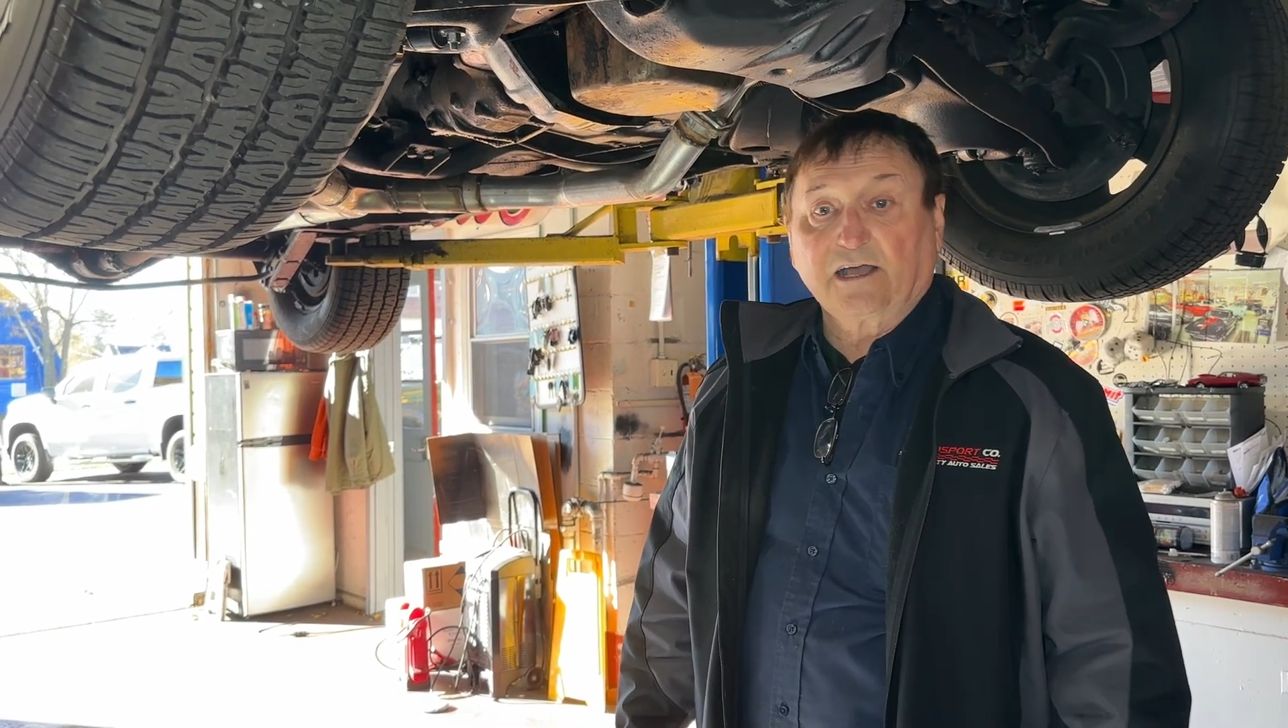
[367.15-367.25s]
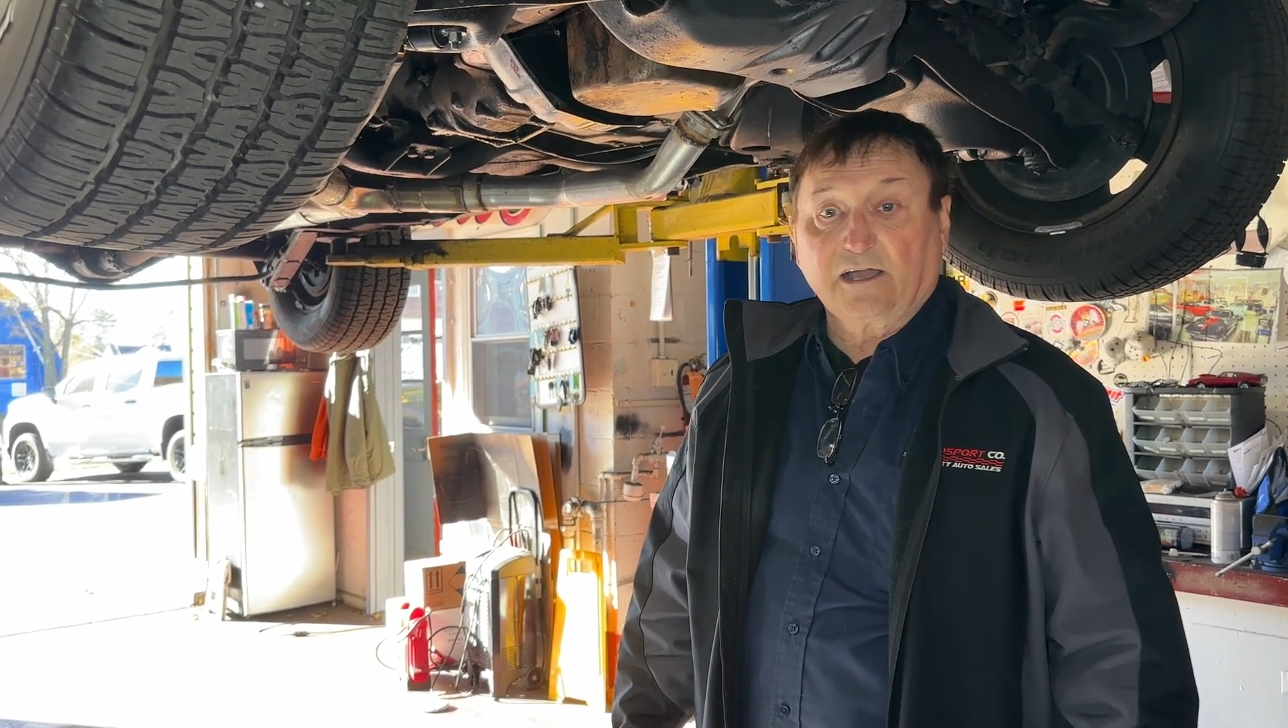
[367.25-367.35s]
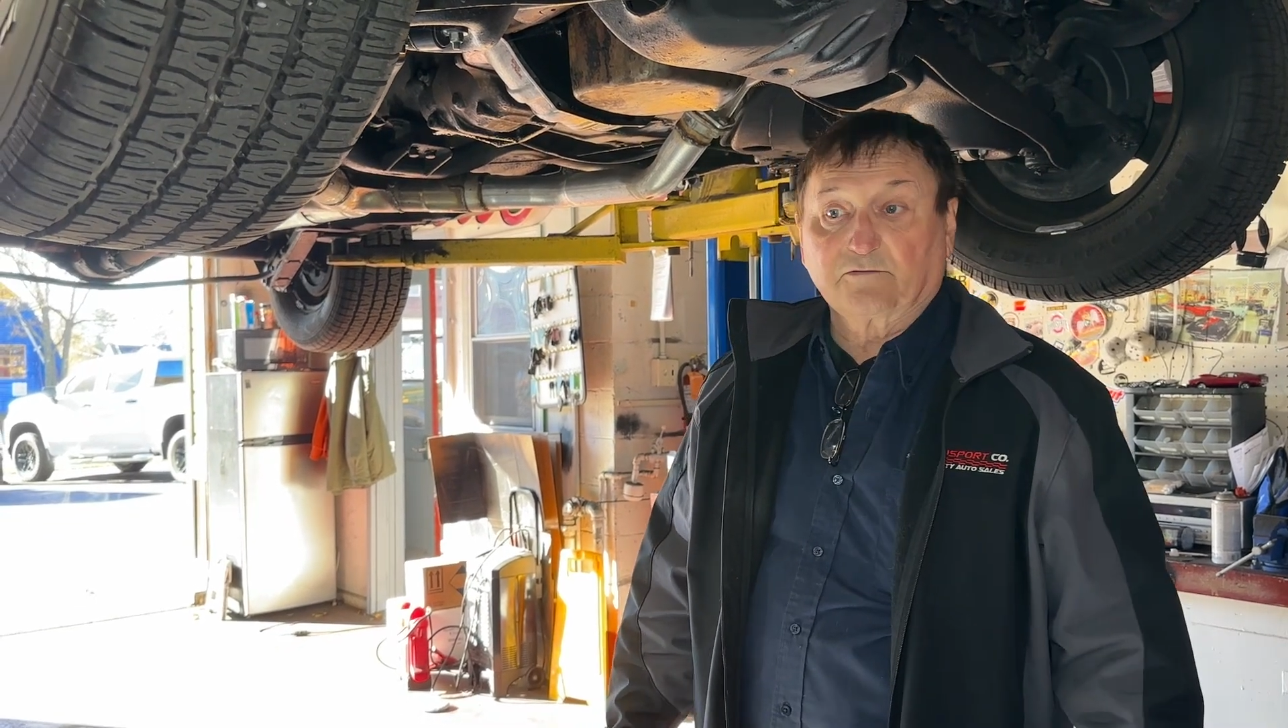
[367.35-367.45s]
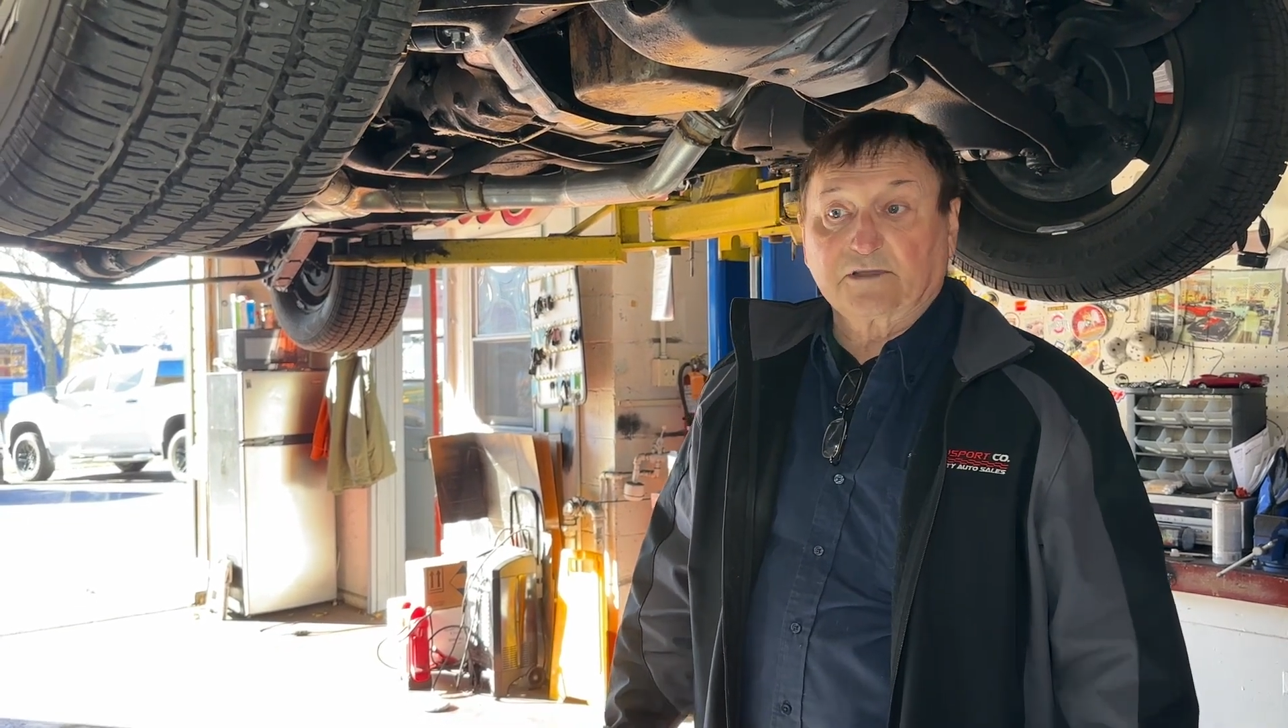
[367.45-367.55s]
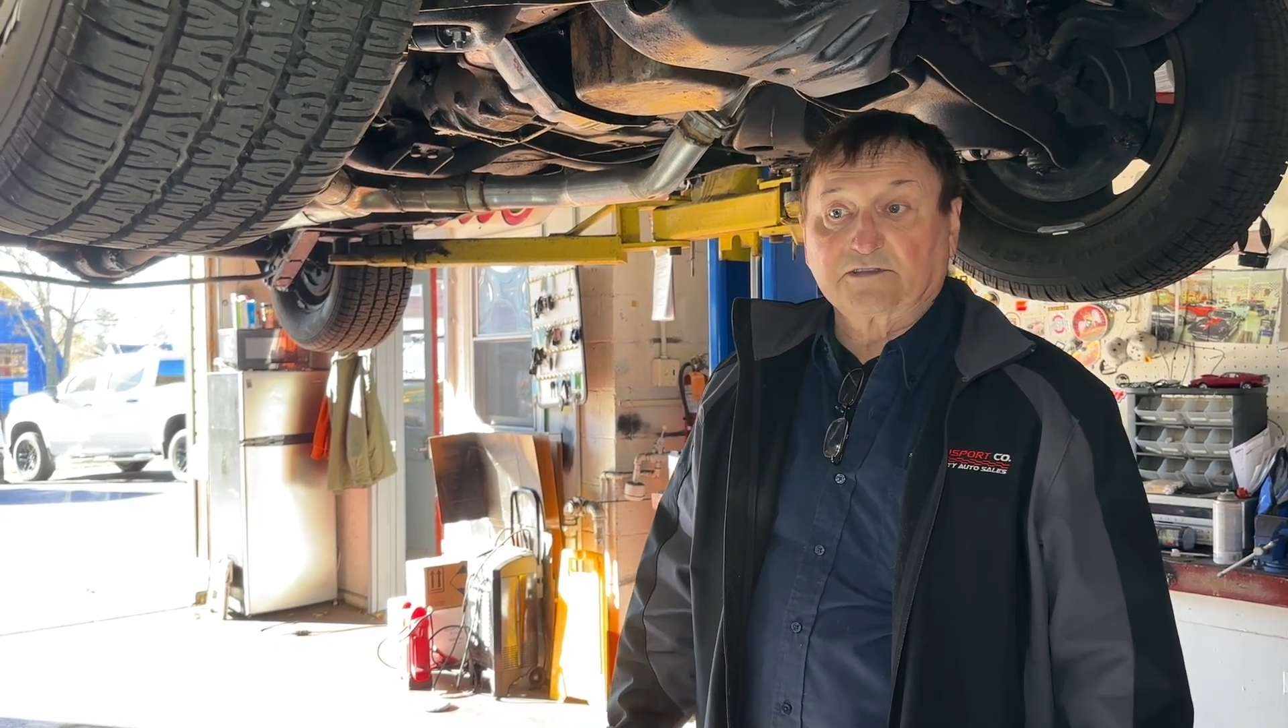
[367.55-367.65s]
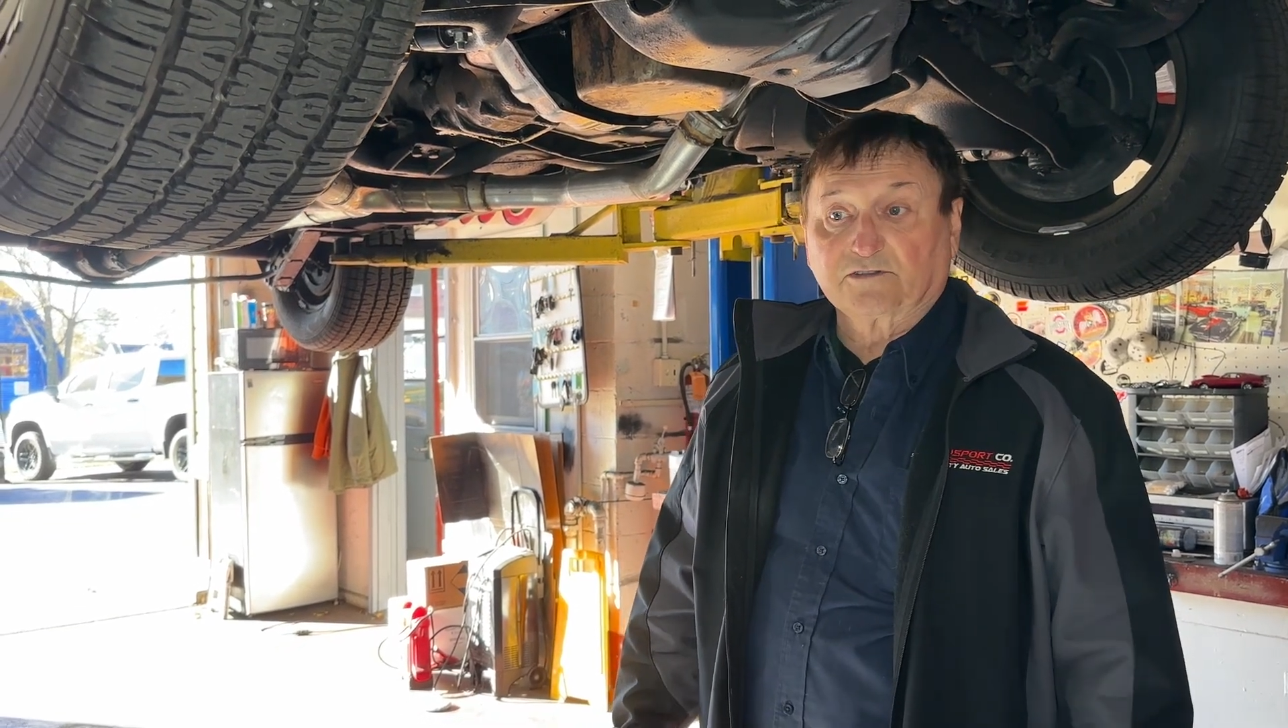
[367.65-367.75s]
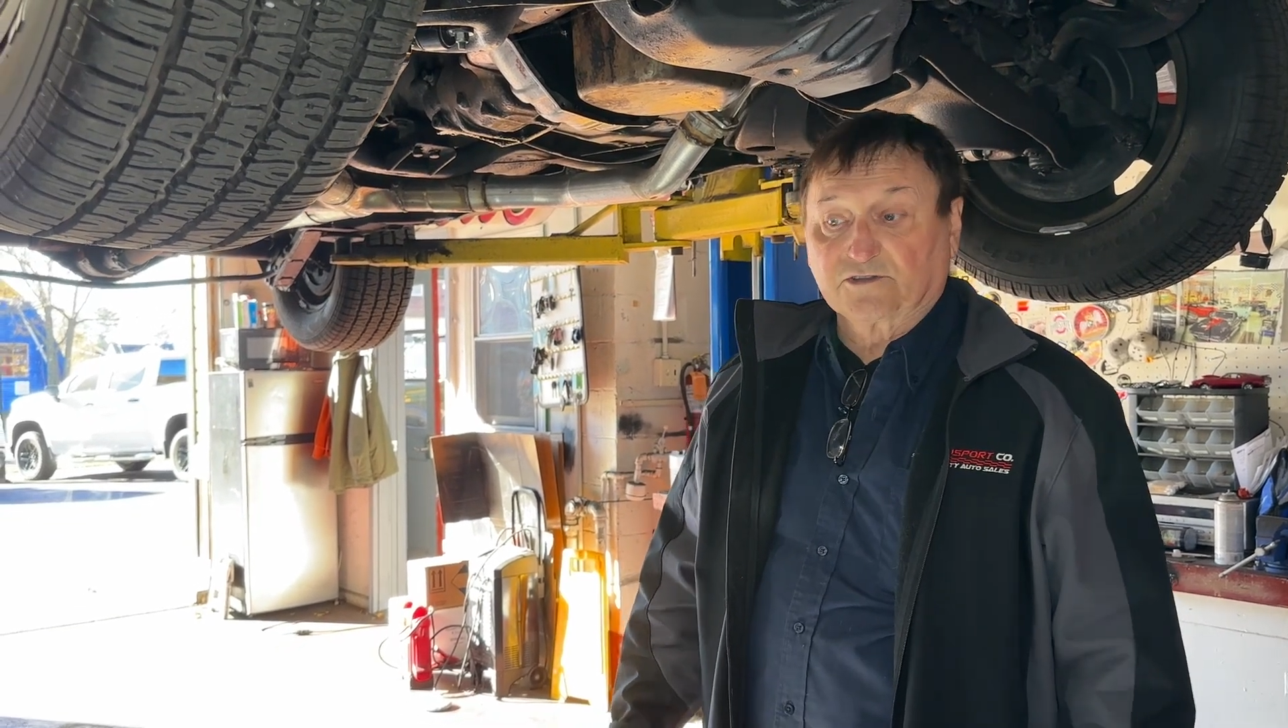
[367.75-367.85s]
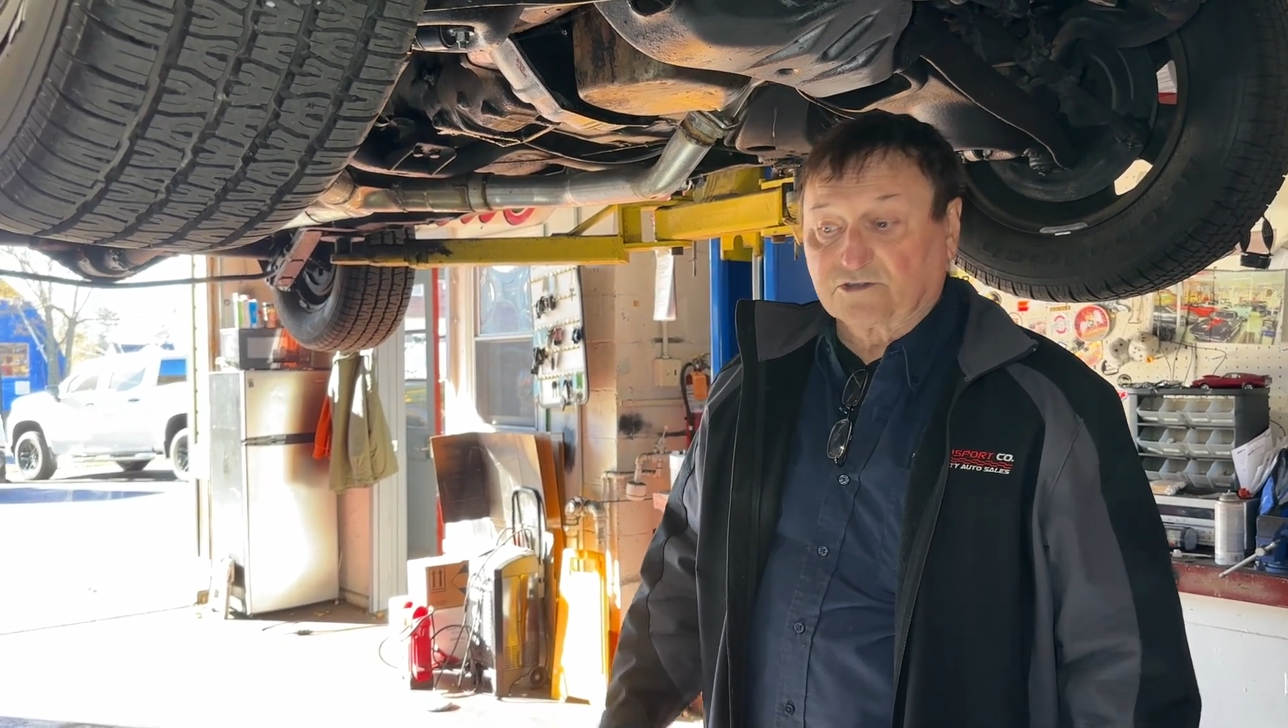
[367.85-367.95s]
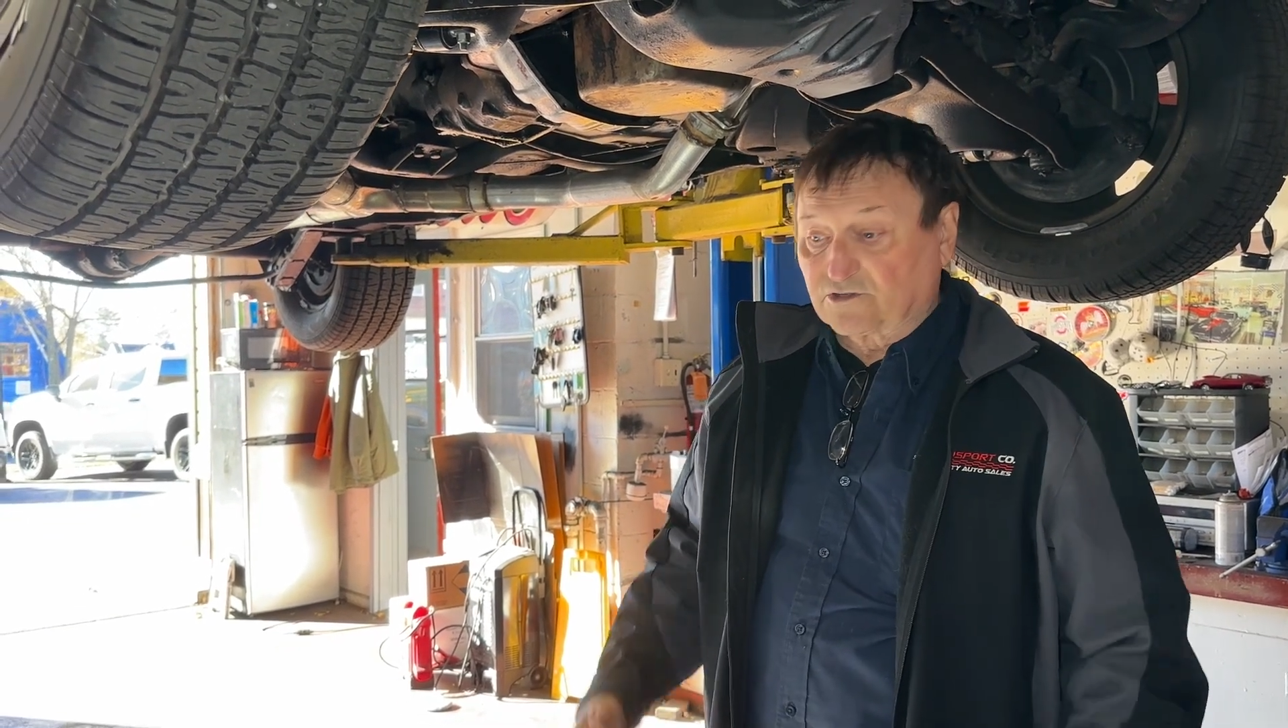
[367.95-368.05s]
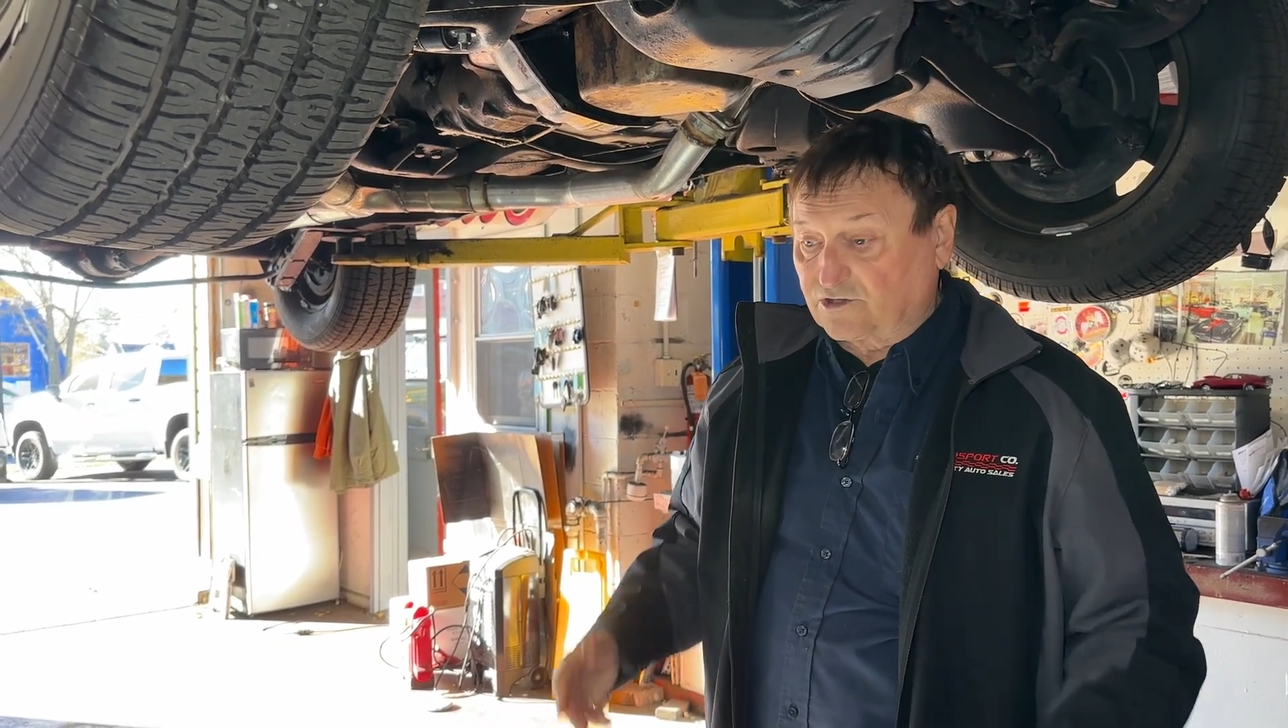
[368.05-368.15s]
high resolution,